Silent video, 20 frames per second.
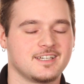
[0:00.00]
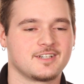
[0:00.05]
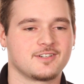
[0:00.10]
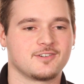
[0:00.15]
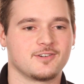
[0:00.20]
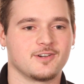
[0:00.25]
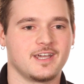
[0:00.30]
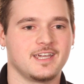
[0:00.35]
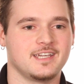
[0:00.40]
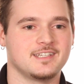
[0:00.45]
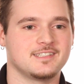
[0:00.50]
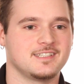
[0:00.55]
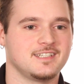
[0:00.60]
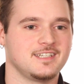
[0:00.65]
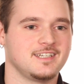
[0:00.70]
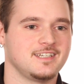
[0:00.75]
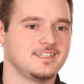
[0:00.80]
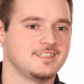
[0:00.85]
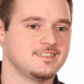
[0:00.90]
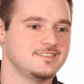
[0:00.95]

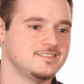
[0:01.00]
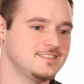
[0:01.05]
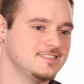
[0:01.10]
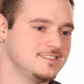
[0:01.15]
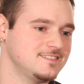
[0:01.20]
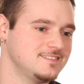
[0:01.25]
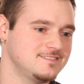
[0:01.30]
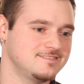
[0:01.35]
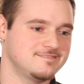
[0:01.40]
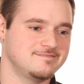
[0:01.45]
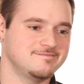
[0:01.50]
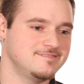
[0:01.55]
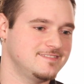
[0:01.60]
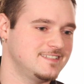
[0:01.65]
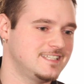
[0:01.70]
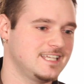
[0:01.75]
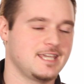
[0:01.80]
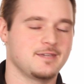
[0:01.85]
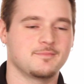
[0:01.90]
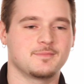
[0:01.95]
crazy
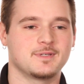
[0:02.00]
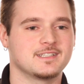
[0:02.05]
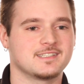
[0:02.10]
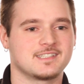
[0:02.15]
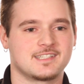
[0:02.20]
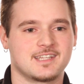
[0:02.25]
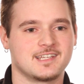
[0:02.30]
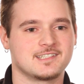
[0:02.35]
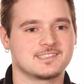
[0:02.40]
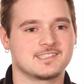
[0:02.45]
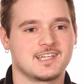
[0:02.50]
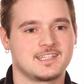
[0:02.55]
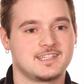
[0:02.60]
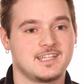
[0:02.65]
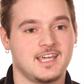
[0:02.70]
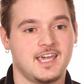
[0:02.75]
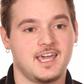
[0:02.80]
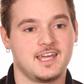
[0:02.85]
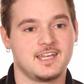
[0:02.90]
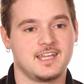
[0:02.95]
demons, things like
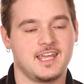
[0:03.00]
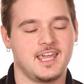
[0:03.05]
that.